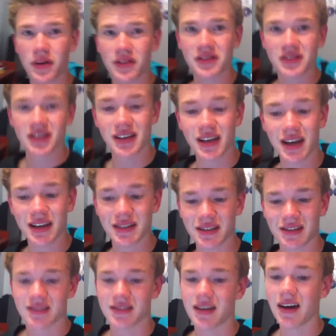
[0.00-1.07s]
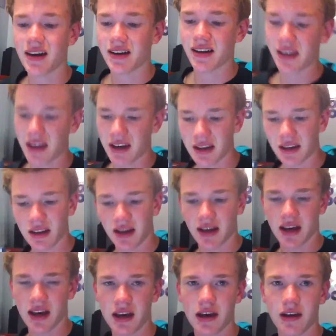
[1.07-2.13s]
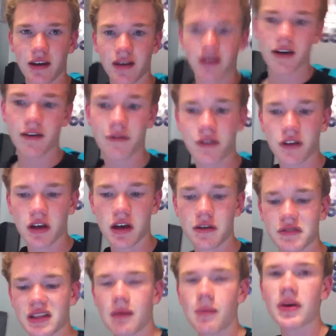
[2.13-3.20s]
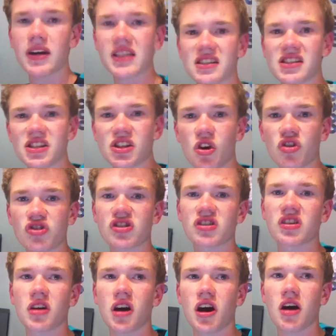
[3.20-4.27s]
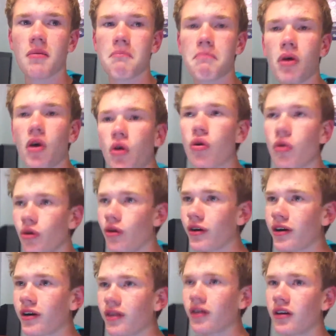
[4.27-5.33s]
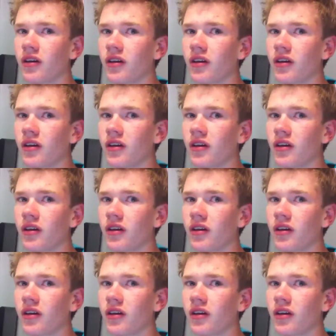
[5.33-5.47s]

with today's society. Like, if if someone is not born,